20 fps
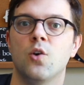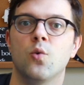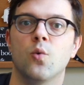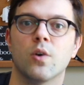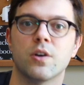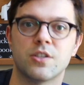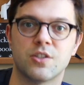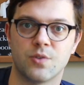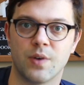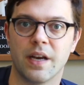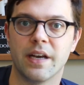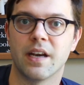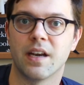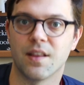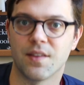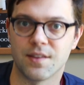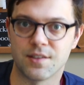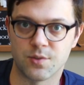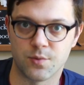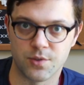who are stranded
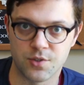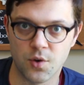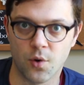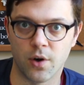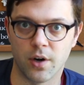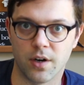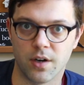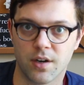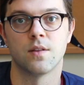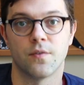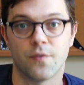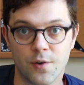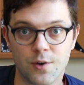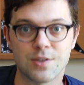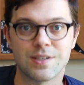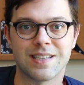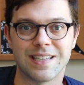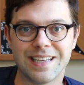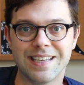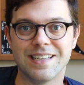at this resort. The
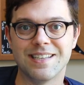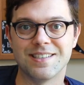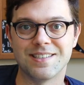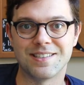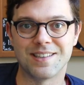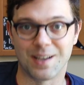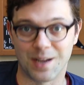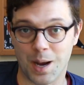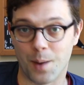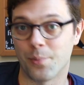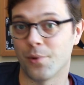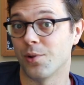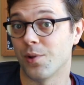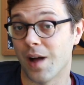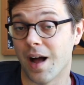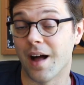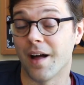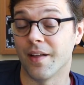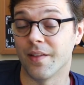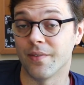first is the couple
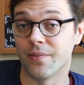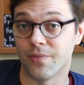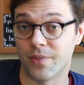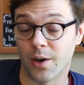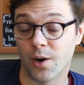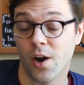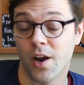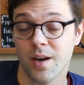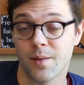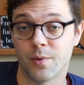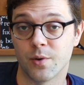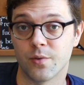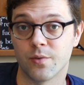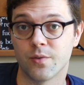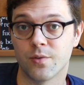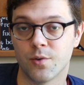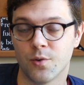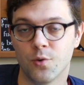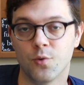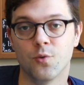on their
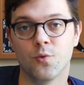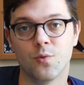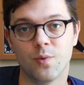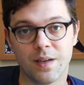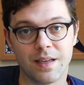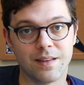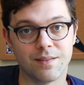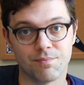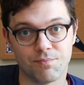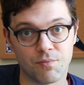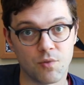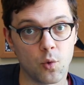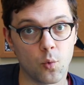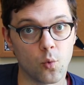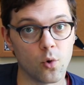honeymoon, who, in the